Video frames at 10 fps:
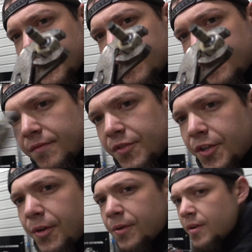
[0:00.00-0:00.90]
it.
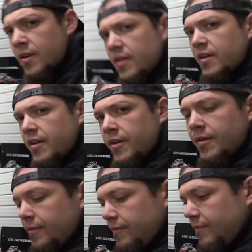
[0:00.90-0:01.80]
So,
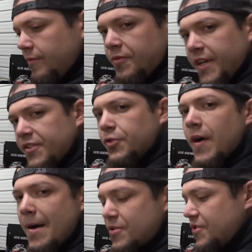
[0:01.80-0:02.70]
you got two
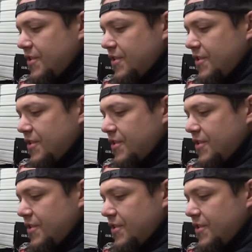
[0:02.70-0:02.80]
options